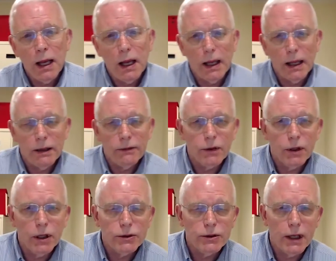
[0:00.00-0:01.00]
And for
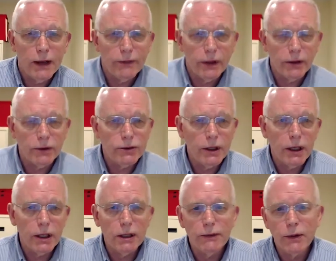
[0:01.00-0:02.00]
us to have an
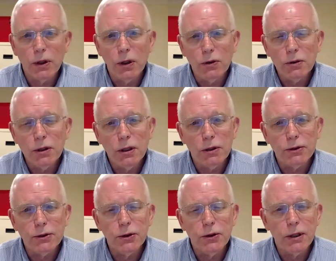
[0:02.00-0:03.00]
understanding of our own
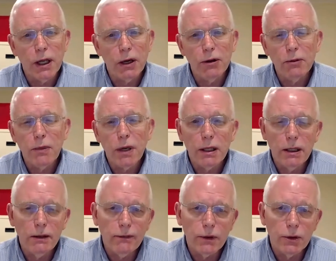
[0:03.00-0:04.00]
culture and how it might
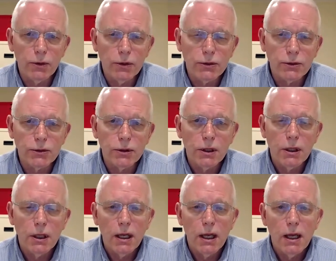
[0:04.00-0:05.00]
influence
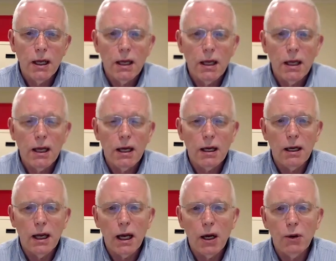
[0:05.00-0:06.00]

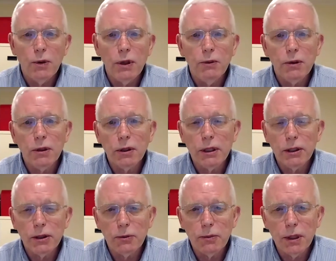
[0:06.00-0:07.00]
how we would look at
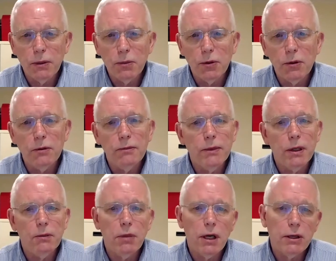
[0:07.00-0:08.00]
other people, and
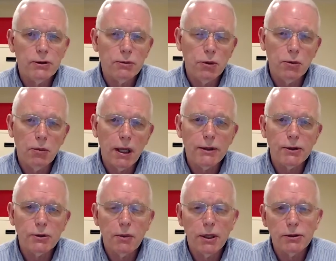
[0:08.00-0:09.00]
possible blind
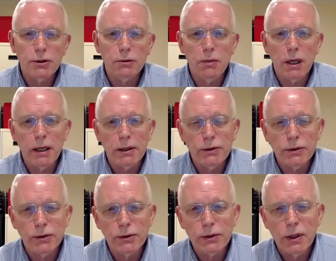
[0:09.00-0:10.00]
spots or
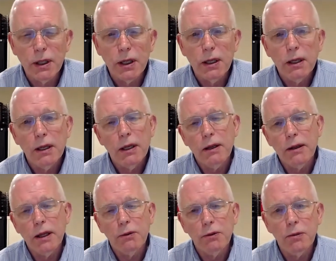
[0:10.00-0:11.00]
biases
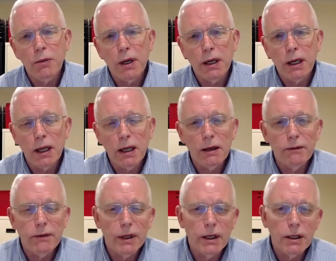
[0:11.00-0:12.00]
that we might have
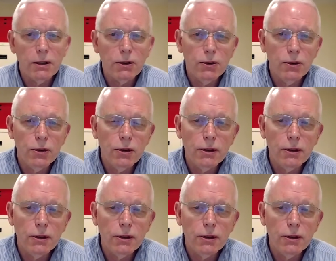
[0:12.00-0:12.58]
that could